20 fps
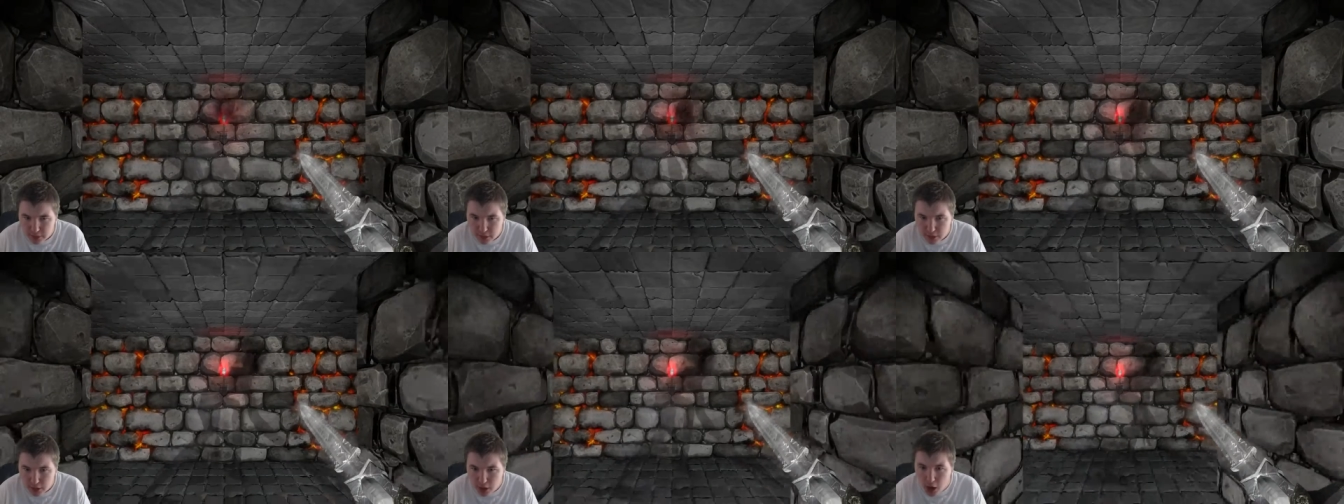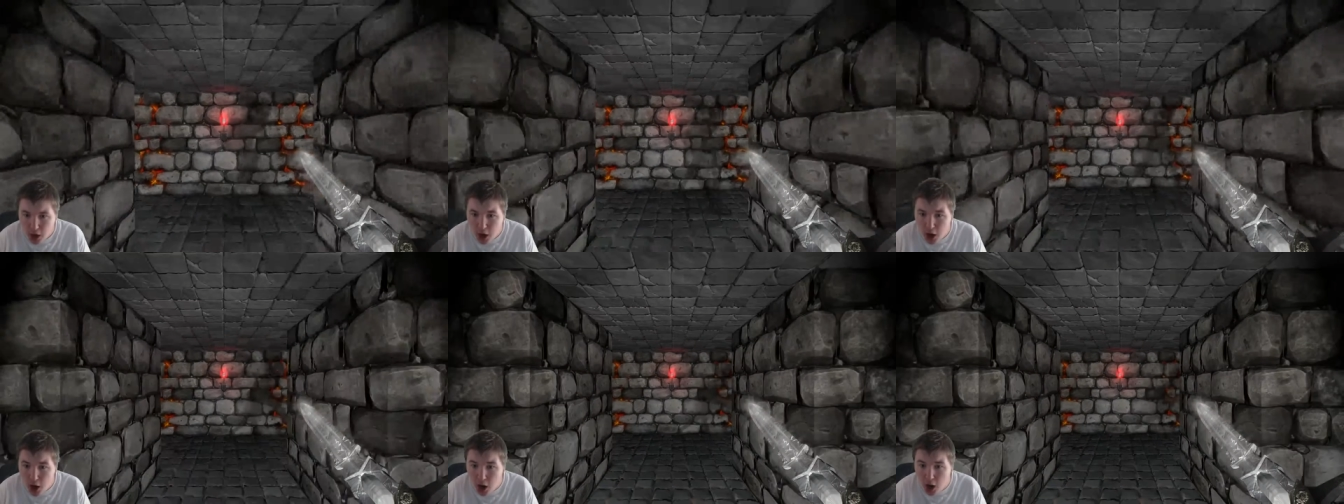
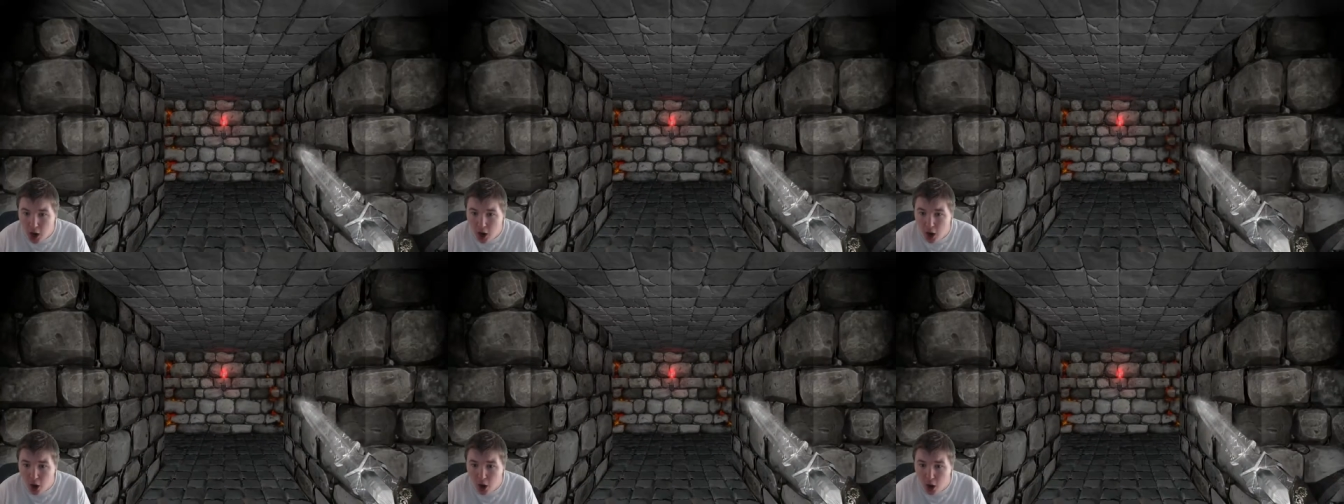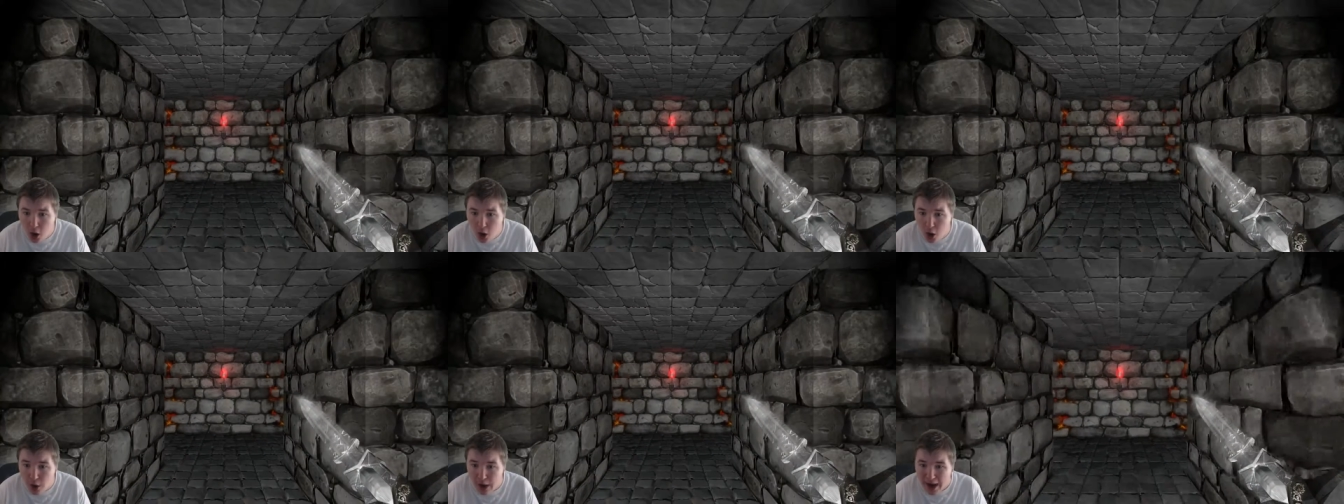
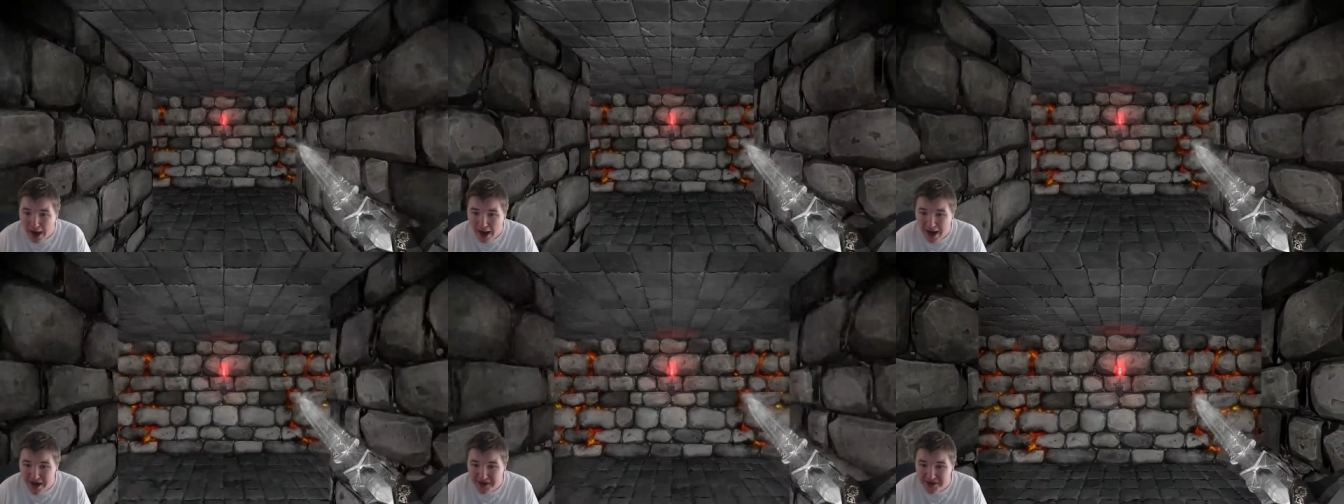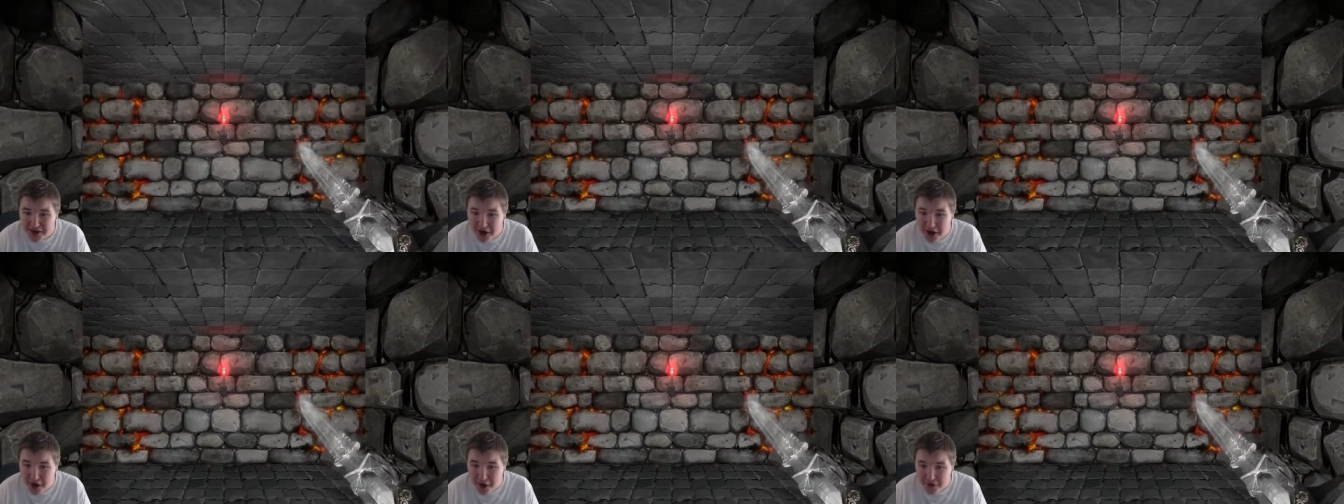Oh,
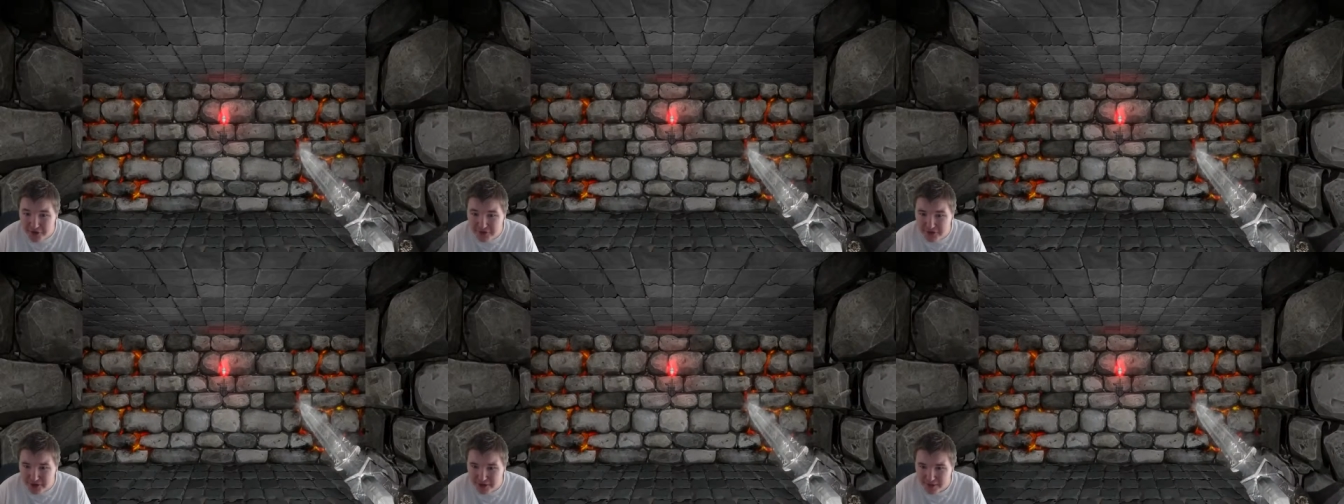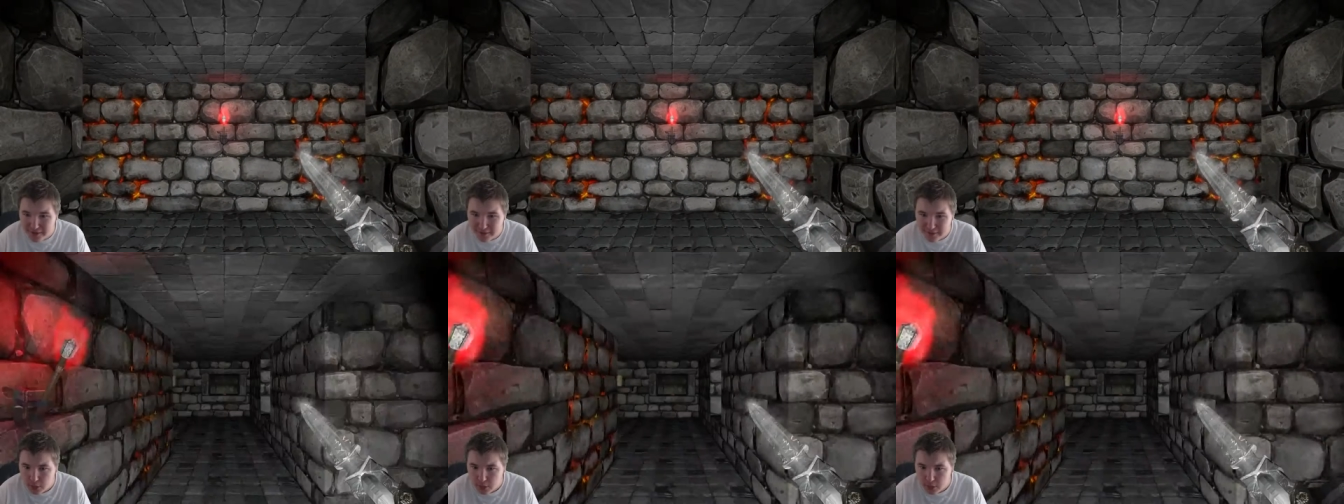hi, dude.